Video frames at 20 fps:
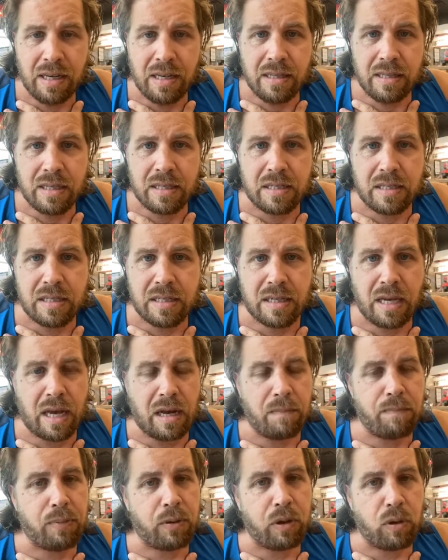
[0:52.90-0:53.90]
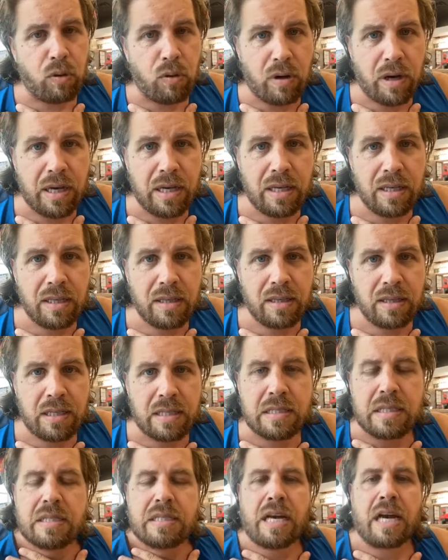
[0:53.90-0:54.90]
This is not a ploy.
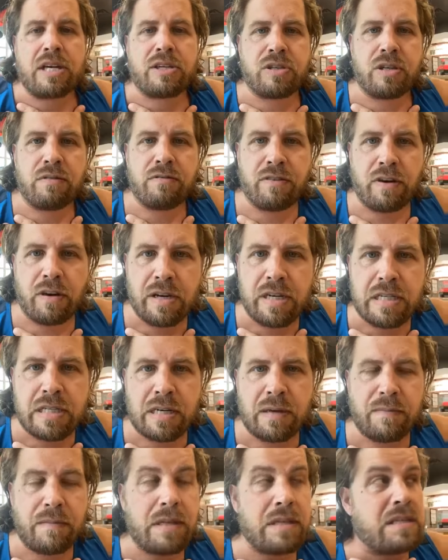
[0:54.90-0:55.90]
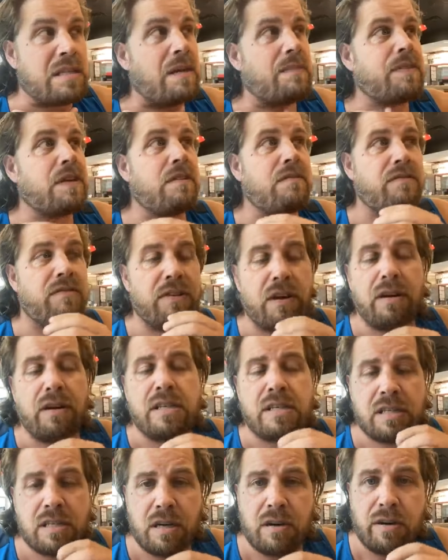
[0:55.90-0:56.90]
This is actually something
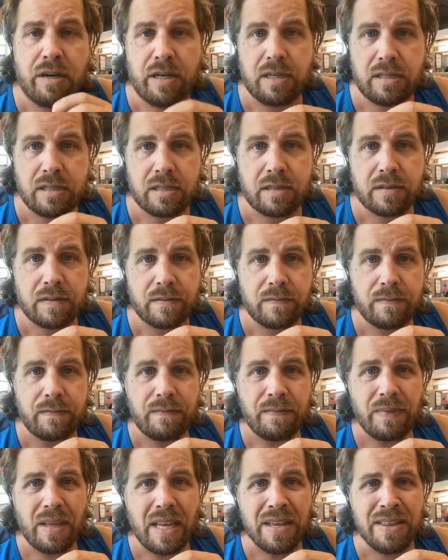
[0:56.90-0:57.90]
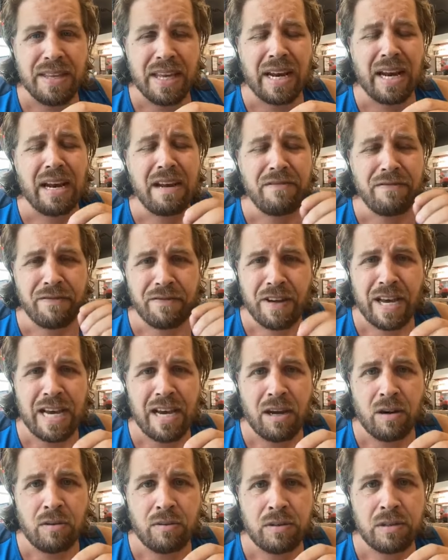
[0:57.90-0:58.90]
very serious that I
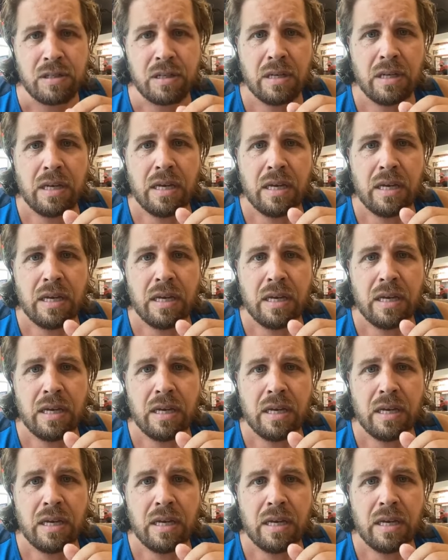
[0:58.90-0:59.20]
found.